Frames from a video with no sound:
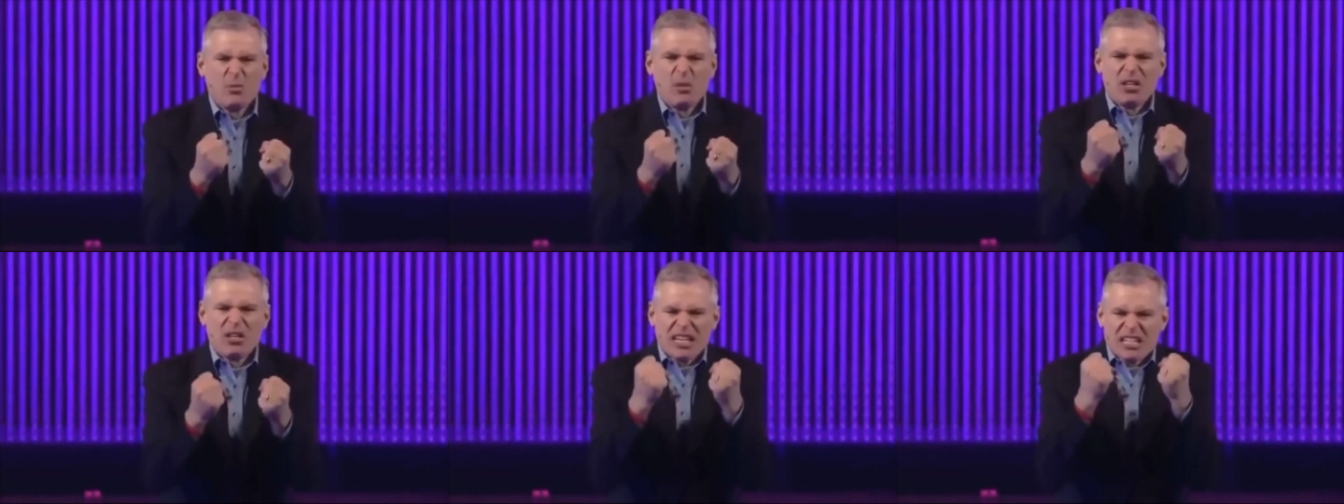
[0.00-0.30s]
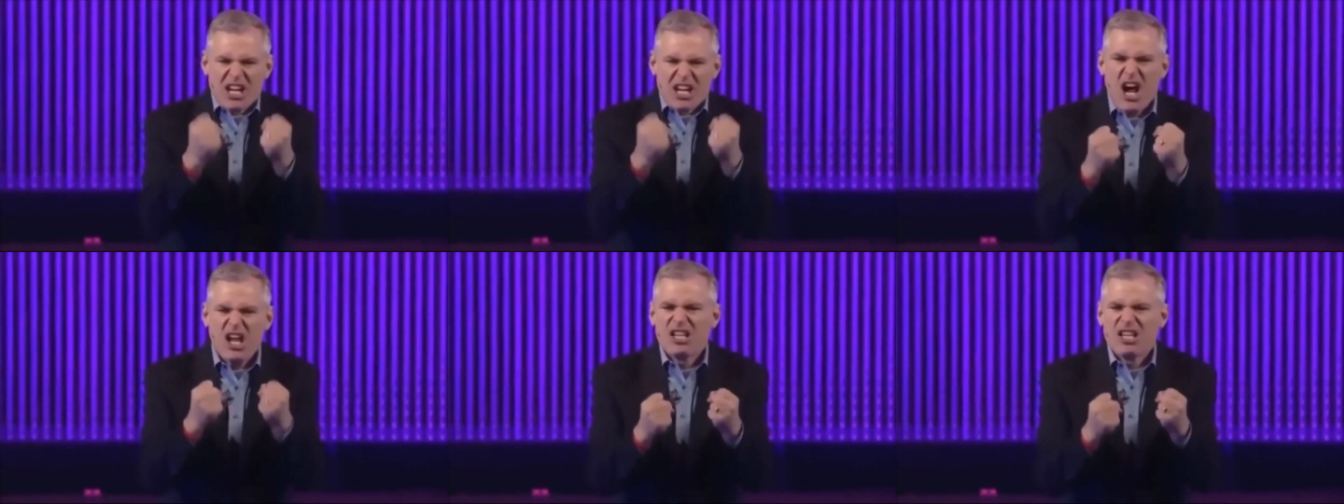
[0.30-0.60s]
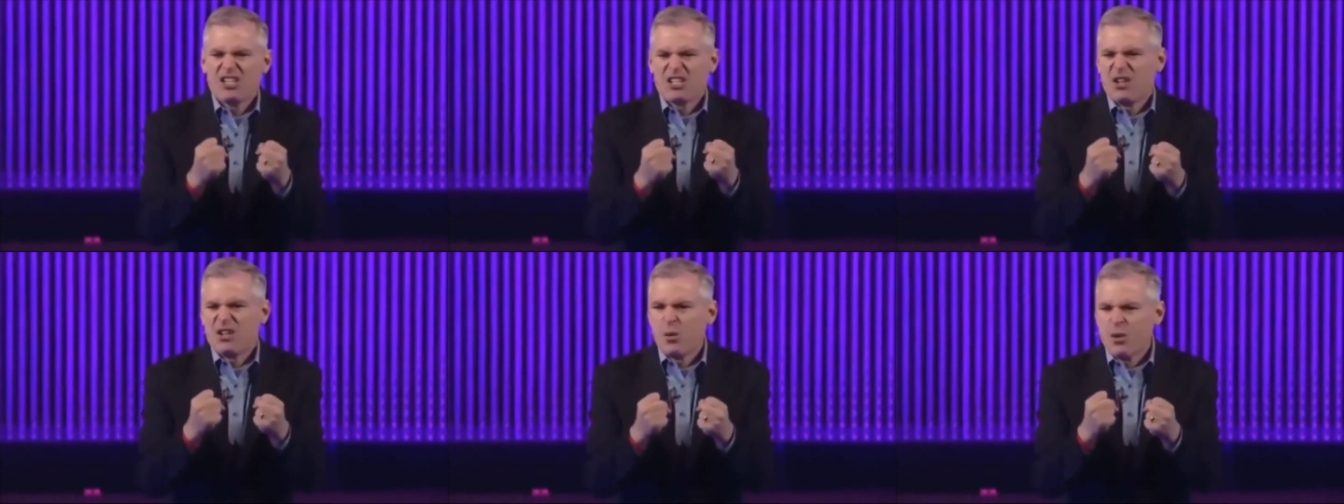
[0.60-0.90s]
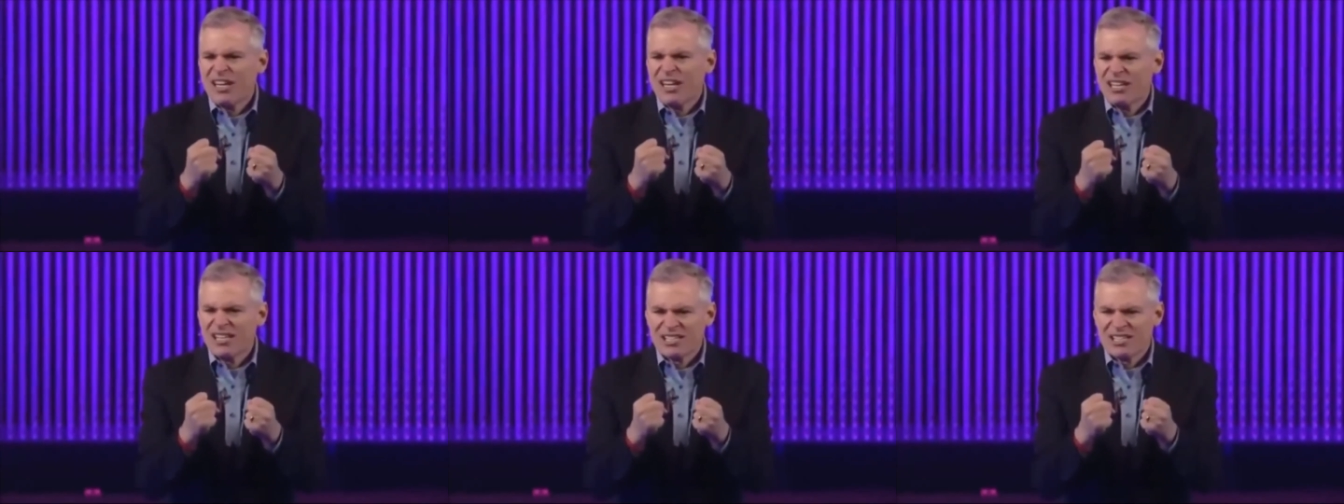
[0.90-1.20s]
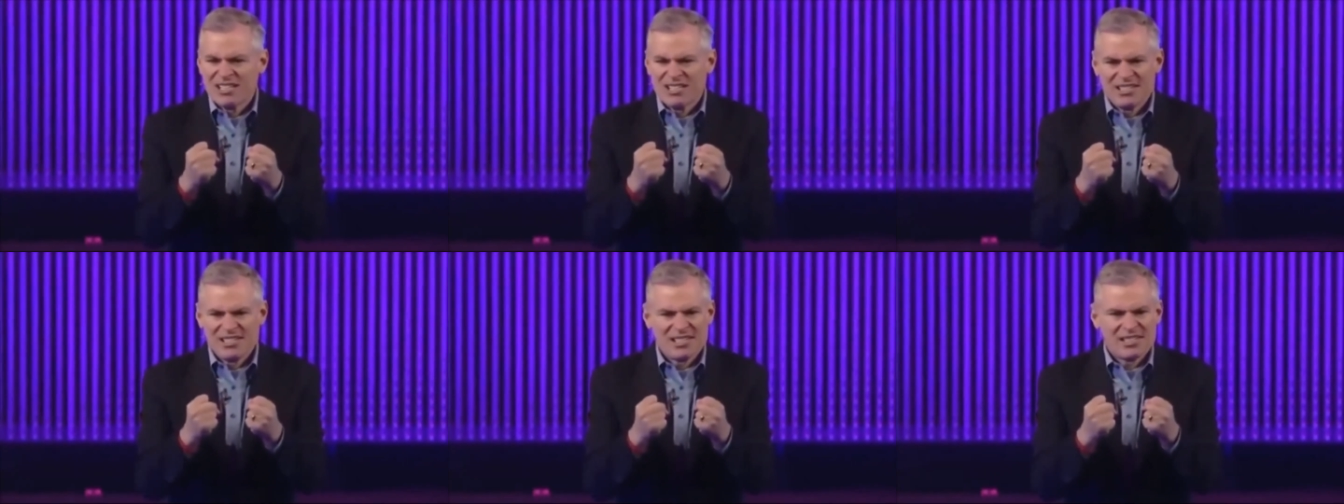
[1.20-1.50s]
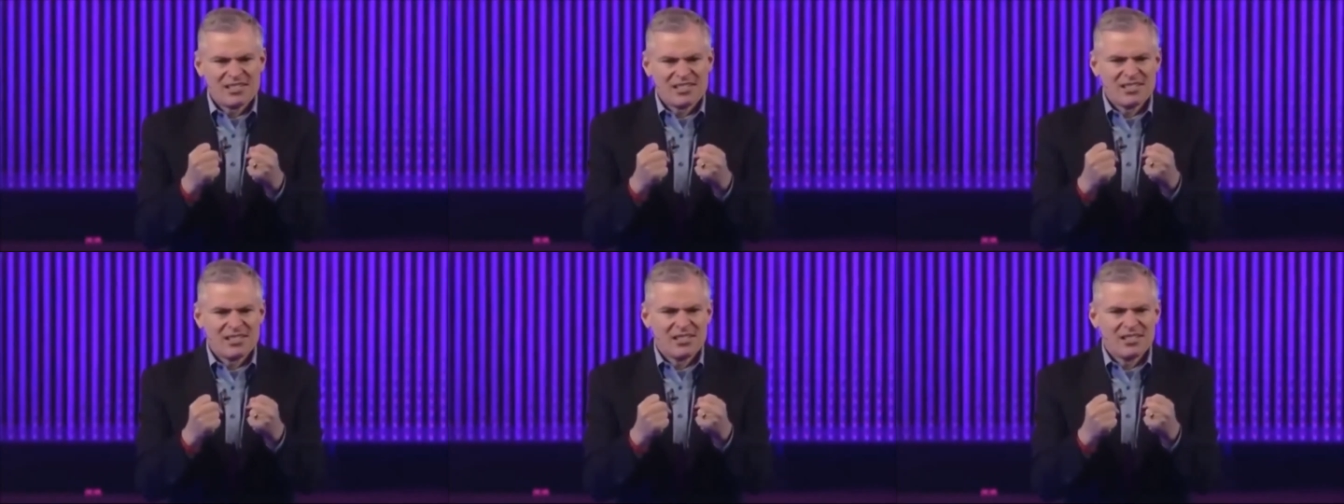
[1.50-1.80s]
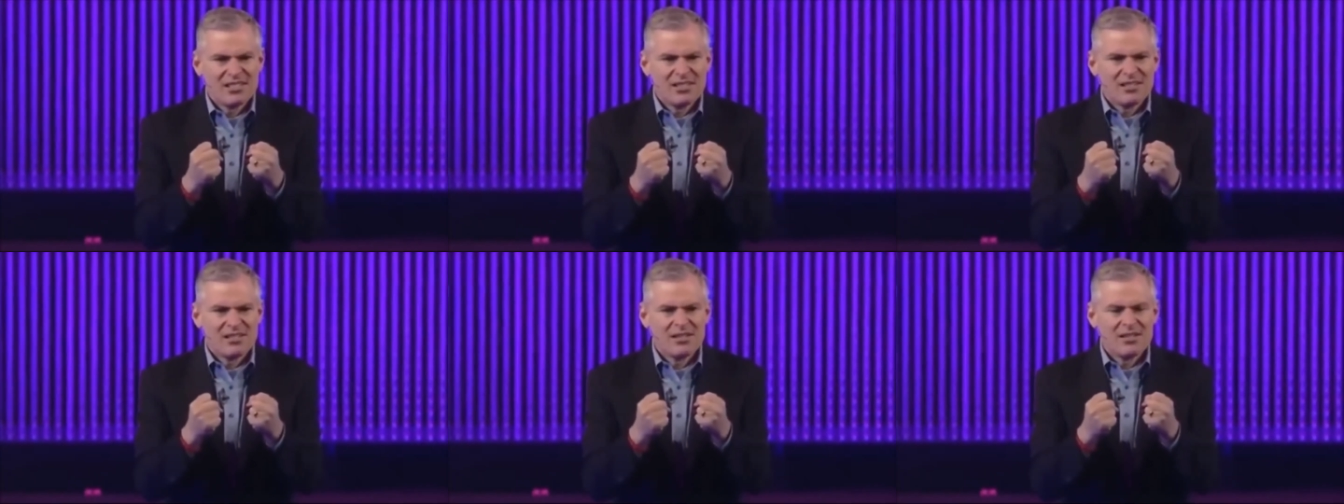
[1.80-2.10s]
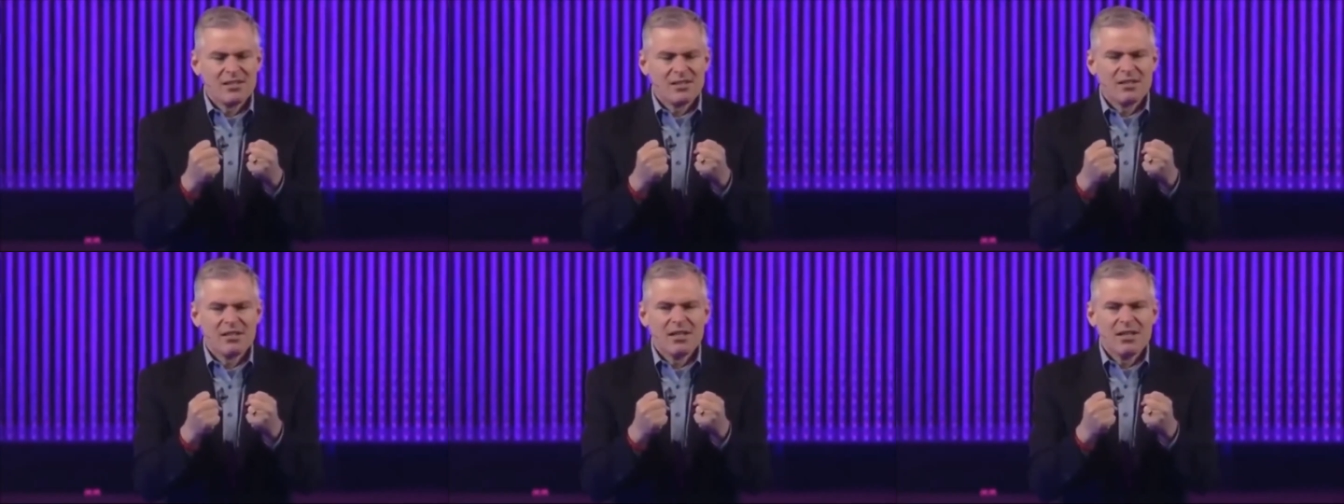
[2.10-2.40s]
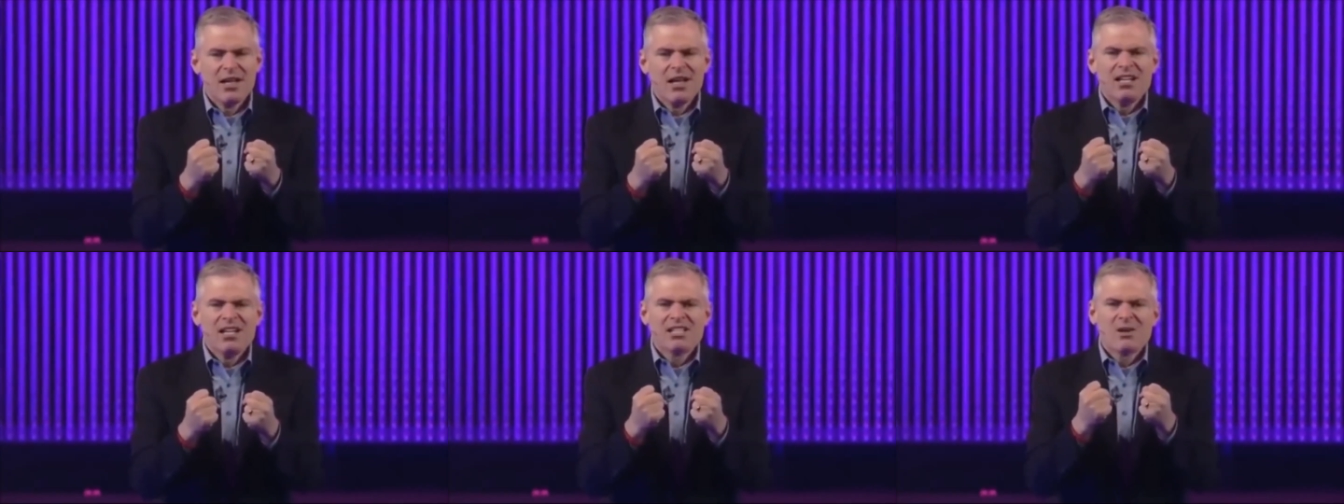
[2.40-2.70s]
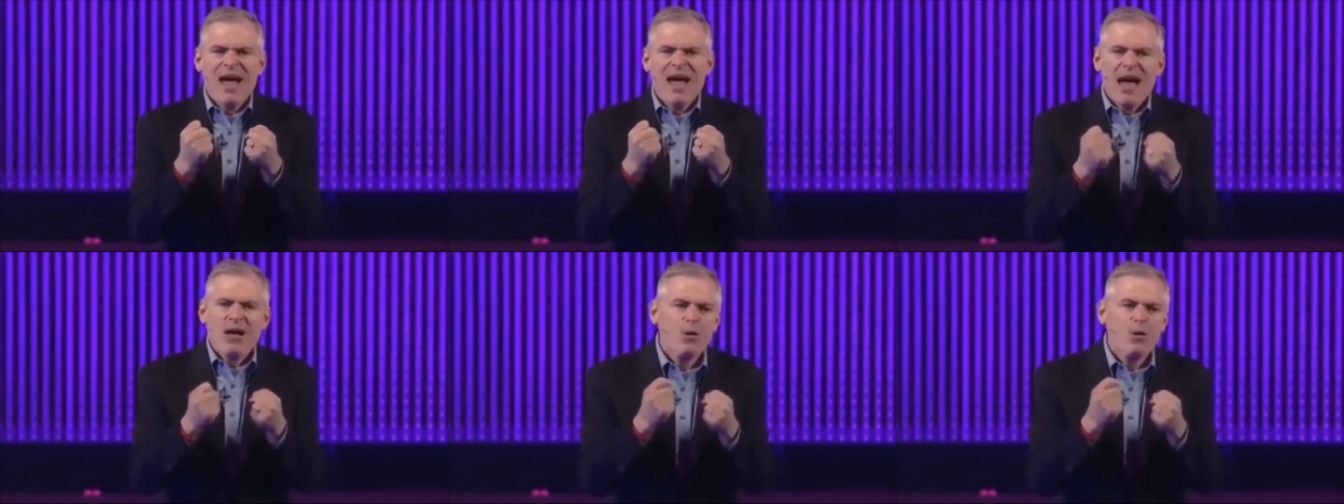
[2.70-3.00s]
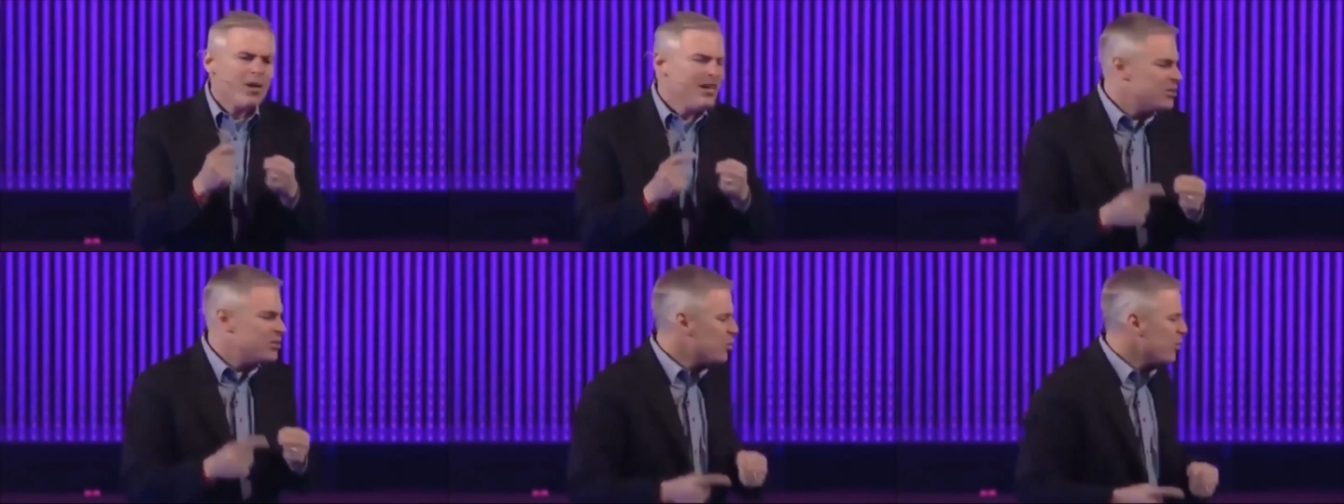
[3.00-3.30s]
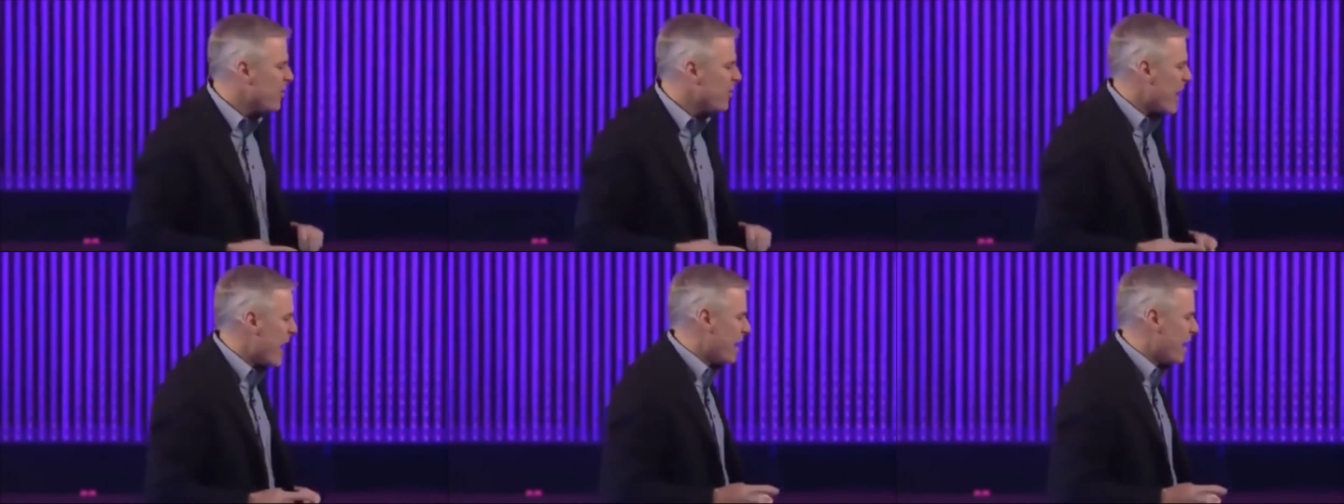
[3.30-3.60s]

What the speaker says: and acknowledge their weaknesses. So how do we do that?